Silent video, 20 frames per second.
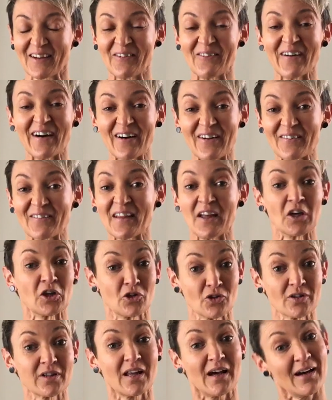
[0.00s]
Well,
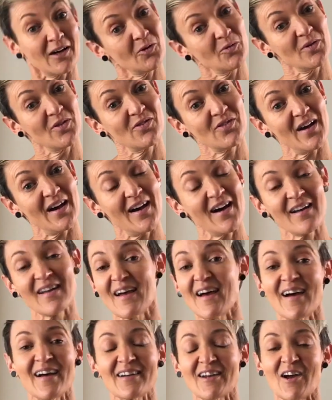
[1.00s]
good luck with that,
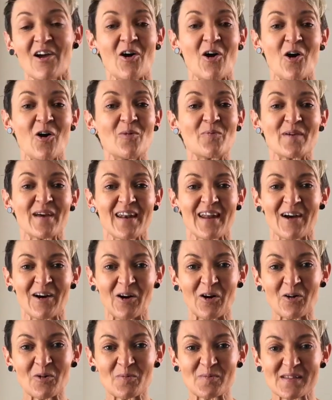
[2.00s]
and I hope it
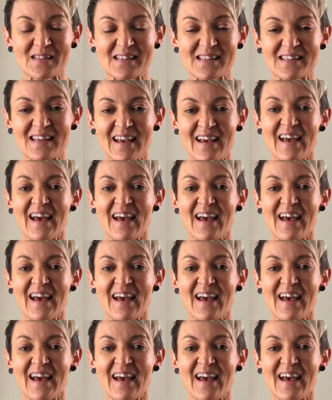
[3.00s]
helps.